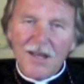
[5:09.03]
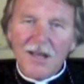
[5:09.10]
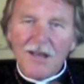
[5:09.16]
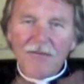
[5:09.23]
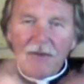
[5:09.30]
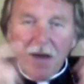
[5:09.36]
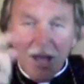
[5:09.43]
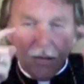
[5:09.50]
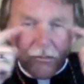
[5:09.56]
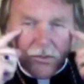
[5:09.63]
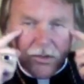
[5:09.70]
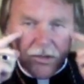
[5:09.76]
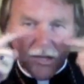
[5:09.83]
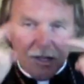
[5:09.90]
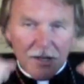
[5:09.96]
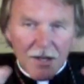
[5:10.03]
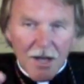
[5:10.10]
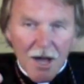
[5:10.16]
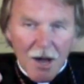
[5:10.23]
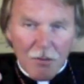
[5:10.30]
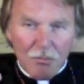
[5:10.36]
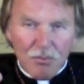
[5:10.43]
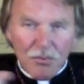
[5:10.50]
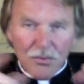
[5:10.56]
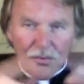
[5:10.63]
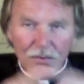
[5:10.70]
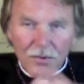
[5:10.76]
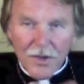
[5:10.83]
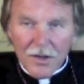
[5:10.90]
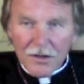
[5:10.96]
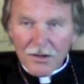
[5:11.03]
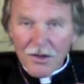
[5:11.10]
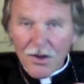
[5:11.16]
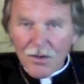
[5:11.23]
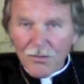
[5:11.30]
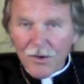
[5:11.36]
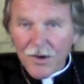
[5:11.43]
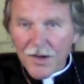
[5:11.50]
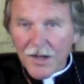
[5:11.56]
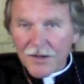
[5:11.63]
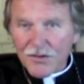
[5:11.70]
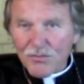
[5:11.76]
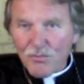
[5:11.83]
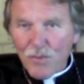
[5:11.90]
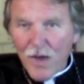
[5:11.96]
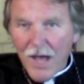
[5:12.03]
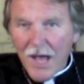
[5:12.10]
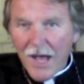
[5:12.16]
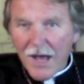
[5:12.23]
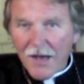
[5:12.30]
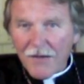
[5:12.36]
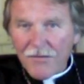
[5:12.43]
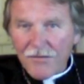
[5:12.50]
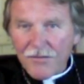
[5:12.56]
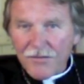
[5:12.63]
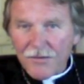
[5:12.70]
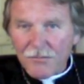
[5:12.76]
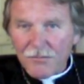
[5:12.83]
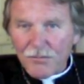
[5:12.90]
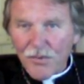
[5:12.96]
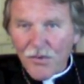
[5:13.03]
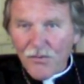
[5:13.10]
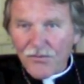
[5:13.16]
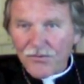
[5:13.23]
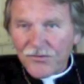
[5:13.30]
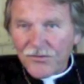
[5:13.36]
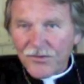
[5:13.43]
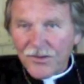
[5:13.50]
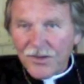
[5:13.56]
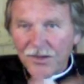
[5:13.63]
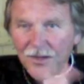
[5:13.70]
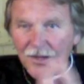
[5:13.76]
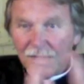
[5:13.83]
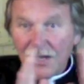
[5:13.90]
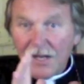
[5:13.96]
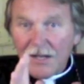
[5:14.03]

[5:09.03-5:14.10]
If I am looking up and a long way down the path and both see